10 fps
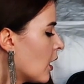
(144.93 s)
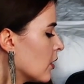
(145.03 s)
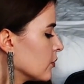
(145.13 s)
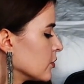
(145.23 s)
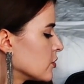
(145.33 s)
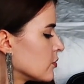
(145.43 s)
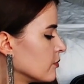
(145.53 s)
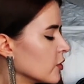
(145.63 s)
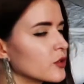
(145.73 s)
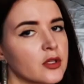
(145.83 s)
I would
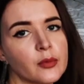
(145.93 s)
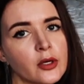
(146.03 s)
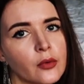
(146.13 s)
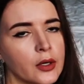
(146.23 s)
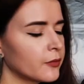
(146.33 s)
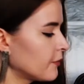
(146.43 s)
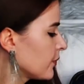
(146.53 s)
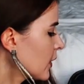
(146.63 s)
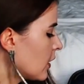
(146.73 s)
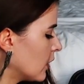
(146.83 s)
use the big one.
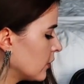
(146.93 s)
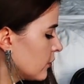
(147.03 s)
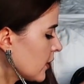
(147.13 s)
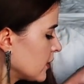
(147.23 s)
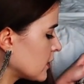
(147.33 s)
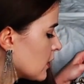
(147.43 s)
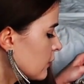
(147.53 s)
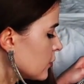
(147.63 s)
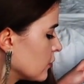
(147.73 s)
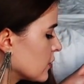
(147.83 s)
Otherwise, I
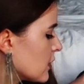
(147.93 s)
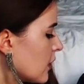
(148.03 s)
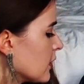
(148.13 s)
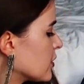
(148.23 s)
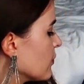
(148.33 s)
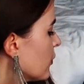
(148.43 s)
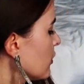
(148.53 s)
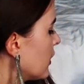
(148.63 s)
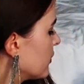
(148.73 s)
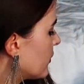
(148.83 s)
would use the
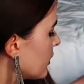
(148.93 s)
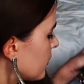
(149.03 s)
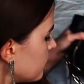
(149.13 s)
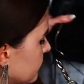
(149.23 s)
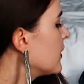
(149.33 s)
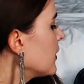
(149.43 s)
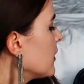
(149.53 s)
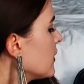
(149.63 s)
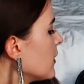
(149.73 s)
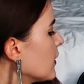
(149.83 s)
small handbag.
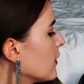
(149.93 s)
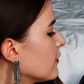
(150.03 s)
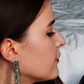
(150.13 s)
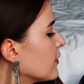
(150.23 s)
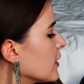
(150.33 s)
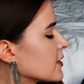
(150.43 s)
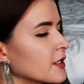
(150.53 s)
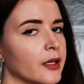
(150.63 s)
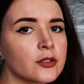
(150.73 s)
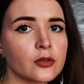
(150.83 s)
Then I have a
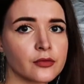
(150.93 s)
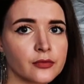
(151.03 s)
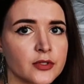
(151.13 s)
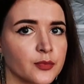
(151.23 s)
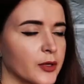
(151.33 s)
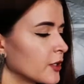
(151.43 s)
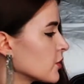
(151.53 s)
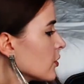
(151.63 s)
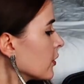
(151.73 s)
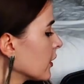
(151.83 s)
set of spare
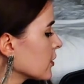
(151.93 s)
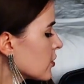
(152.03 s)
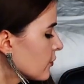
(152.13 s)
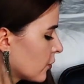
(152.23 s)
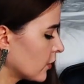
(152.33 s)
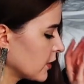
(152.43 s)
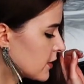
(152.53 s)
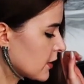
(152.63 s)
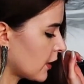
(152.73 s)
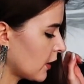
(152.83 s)
stockings. Of
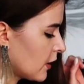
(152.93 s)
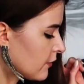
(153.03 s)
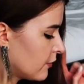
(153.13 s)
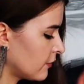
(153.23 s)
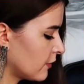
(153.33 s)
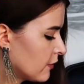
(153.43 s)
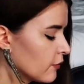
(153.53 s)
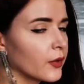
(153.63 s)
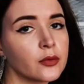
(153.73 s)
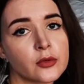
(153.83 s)
course, I have
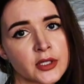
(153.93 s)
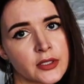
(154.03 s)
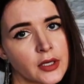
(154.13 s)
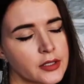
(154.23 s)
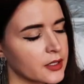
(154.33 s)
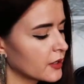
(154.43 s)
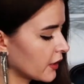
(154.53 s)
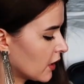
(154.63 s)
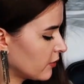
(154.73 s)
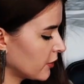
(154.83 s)
one more set in the
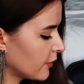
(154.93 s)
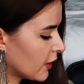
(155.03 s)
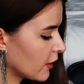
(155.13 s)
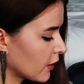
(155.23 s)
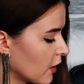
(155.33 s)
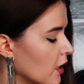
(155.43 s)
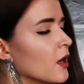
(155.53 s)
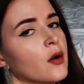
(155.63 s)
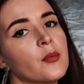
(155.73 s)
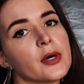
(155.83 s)
cabin bag,
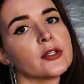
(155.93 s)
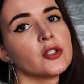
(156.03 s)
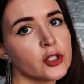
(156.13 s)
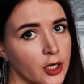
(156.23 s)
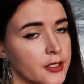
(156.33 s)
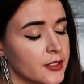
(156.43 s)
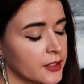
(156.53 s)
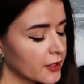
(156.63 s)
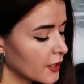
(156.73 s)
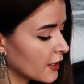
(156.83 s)
but just
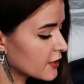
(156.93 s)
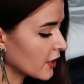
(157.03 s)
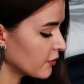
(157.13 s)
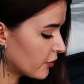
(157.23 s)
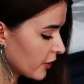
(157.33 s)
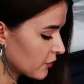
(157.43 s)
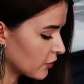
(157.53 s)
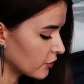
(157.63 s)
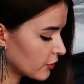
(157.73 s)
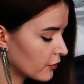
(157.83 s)
in case I break
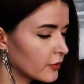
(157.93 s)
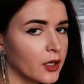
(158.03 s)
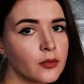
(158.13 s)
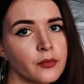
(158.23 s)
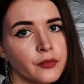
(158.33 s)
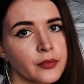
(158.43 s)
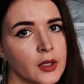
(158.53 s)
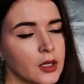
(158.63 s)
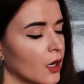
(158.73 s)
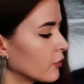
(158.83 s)
both of them,
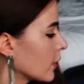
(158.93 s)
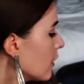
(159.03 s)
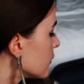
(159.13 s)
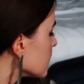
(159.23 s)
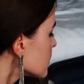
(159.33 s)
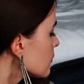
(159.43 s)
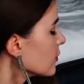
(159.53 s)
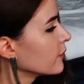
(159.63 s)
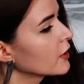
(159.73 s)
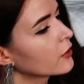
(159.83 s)
I would have this
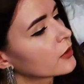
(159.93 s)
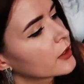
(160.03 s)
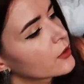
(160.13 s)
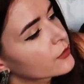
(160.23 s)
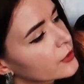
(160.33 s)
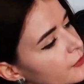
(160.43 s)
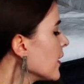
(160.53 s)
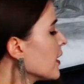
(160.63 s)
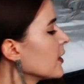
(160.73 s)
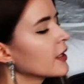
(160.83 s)
with me on layover.
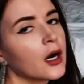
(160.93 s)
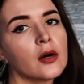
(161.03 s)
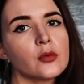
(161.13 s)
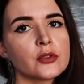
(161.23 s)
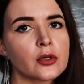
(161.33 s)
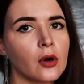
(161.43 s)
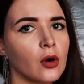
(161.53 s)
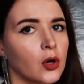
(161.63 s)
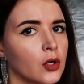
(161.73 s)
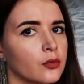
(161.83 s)
Then I would
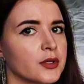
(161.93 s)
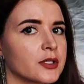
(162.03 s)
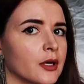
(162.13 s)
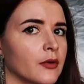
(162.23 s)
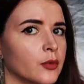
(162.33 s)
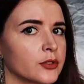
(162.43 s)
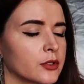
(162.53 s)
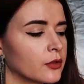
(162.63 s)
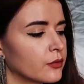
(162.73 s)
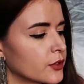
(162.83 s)
always have a
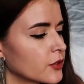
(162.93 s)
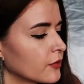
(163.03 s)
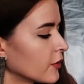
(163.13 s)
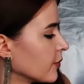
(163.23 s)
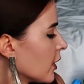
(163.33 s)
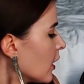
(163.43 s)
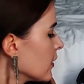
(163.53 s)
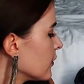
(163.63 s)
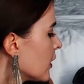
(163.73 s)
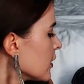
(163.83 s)
bottle of water with me. I
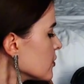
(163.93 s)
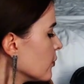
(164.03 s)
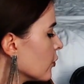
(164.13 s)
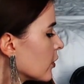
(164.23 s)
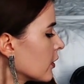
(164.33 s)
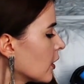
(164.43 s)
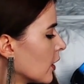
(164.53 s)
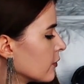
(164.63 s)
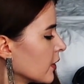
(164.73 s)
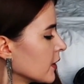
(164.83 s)
even had more. I
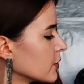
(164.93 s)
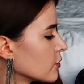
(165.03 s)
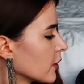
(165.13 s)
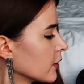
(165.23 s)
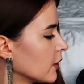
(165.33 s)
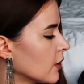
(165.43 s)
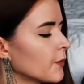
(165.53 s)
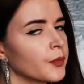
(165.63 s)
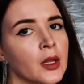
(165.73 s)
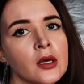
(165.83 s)
already drank
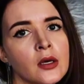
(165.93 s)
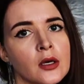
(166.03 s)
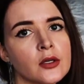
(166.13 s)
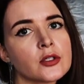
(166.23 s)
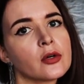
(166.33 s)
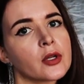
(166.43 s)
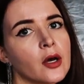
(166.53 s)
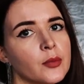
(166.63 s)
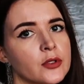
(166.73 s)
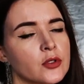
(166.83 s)
them. So it
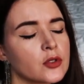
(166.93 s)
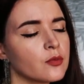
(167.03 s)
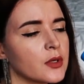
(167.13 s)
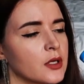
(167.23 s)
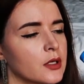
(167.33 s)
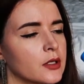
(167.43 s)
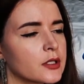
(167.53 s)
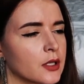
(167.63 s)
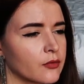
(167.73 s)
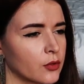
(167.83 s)
happened to me
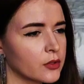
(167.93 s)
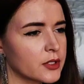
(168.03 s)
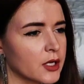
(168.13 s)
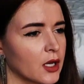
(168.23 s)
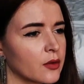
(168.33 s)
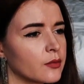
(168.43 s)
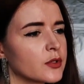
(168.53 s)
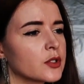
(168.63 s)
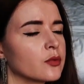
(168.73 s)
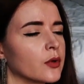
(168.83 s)
several
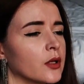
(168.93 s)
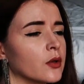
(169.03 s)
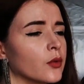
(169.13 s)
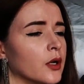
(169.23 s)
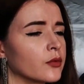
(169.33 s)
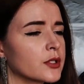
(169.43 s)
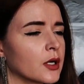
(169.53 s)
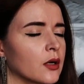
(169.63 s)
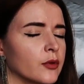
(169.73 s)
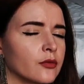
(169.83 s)
times when I was
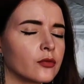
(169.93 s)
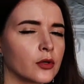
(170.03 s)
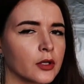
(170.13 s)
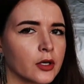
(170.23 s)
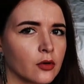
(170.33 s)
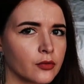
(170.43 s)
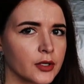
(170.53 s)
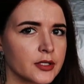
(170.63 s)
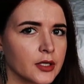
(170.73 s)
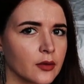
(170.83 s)
coming for layover
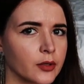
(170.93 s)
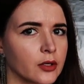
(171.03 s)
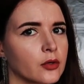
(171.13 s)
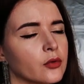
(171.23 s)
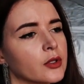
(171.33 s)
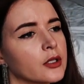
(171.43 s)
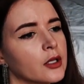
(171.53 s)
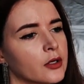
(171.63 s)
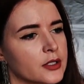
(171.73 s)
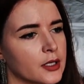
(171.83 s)
as cabin crew that
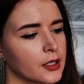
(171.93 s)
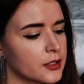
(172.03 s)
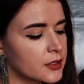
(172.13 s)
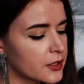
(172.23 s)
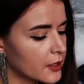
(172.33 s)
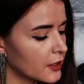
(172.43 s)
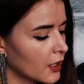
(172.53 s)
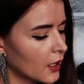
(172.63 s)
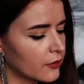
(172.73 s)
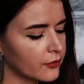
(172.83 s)
the hotels didn't
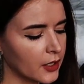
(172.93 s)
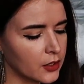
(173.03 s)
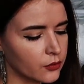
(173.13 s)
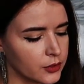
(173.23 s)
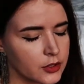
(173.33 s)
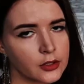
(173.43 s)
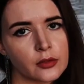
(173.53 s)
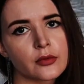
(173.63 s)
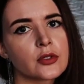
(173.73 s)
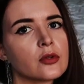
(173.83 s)
have any water.
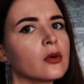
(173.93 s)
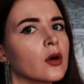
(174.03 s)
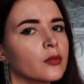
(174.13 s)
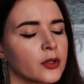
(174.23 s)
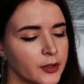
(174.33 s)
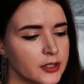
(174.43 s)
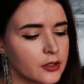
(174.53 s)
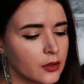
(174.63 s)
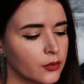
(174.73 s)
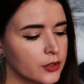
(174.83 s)
There was no
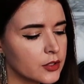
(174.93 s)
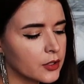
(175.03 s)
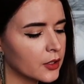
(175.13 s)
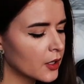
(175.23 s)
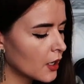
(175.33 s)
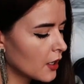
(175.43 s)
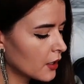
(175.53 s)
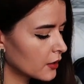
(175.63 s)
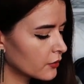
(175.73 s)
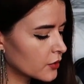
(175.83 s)
complimentary water.
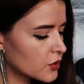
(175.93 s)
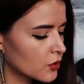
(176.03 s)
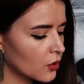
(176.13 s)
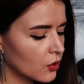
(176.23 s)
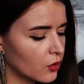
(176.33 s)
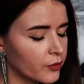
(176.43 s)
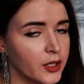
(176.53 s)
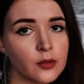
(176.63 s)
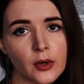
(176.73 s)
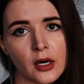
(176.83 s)
There was no
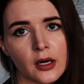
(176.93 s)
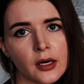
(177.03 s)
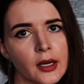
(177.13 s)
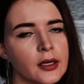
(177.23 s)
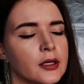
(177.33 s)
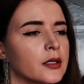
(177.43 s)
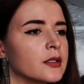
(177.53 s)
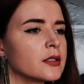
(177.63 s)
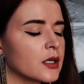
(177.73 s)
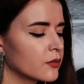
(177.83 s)
minibar,
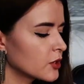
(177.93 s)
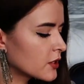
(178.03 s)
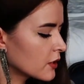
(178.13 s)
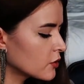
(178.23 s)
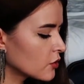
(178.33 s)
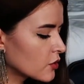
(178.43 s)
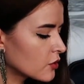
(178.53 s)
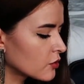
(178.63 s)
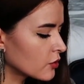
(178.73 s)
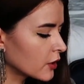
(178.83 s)
and I'm just not used
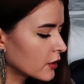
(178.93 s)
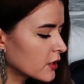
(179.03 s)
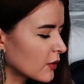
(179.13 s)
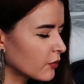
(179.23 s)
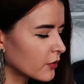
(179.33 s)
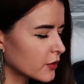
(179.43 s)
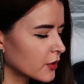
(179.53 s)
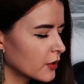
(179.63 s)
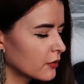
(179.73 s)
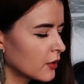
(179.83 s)
to drink tap water.